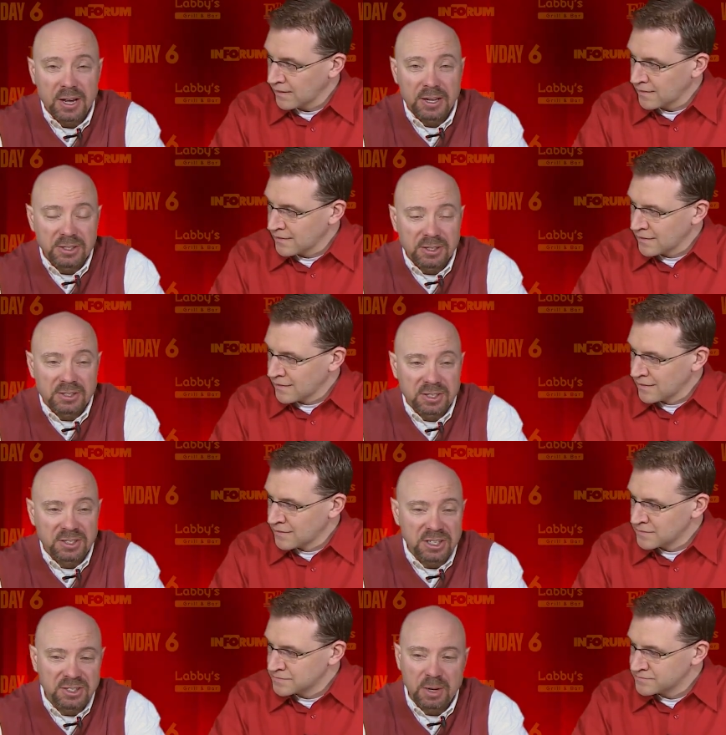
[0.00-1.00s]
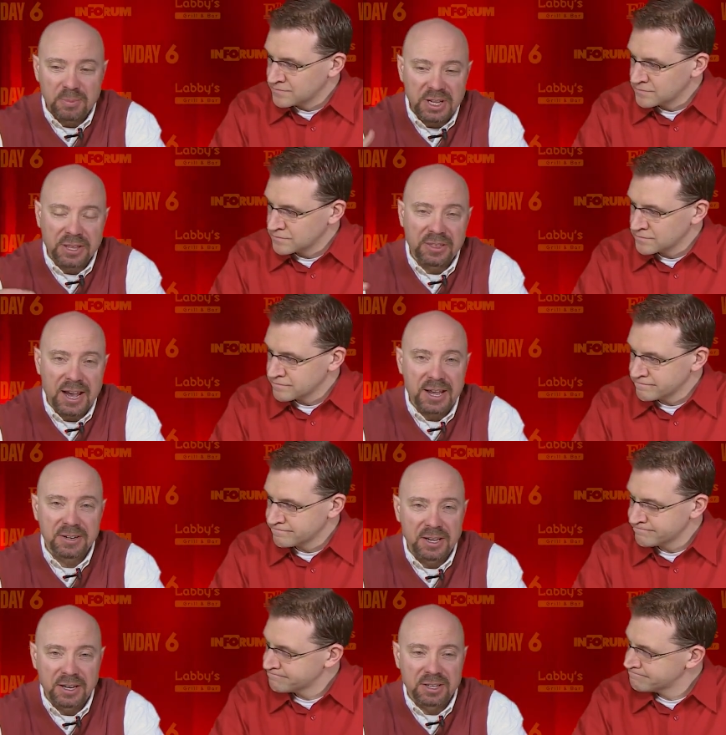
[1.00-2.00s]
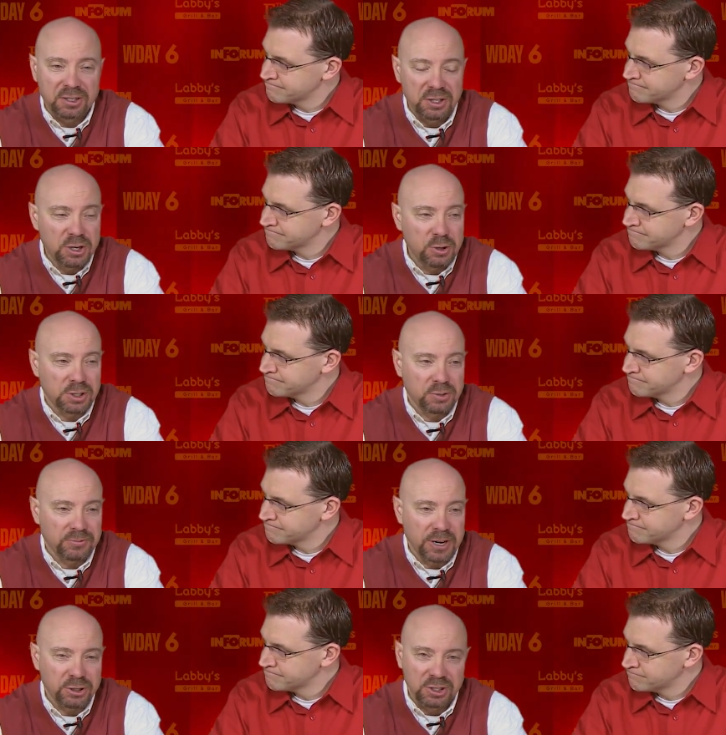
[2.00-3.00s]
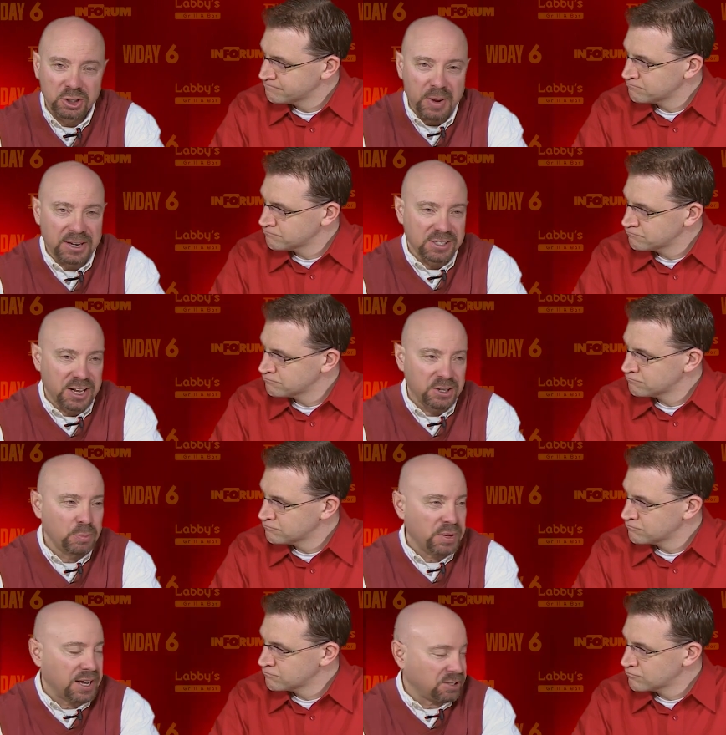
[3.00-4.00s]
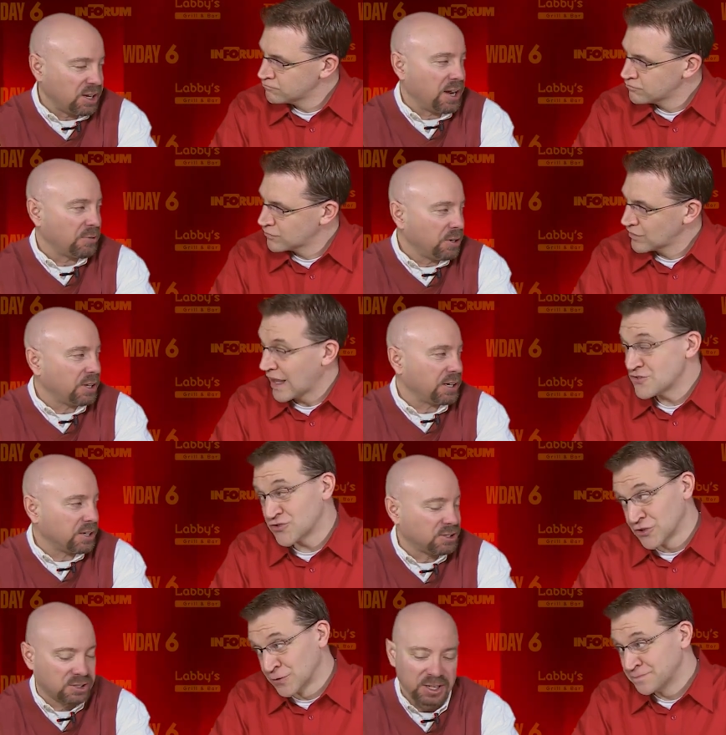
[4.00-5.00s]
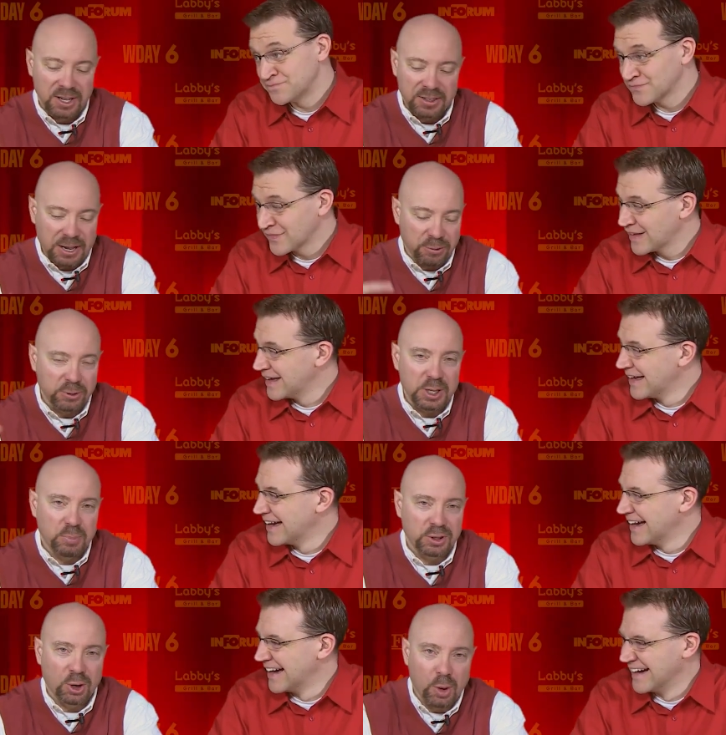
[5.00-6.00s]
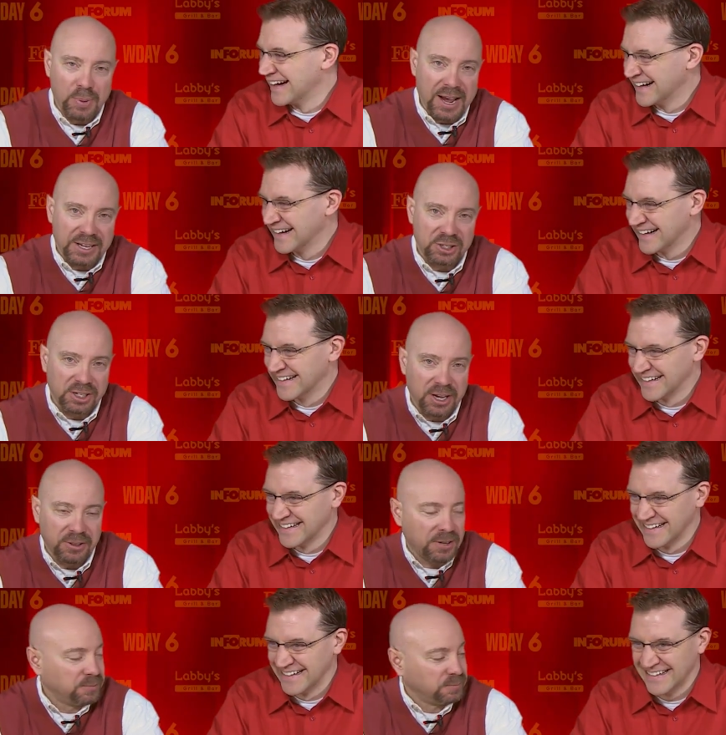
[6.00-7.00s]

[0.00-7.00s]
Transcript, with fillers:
Speaker 1: uh, to see something like that and it's new and it's refreshing, it's too bad it's not a new BSA, really. That's true. That would really put the whole package together.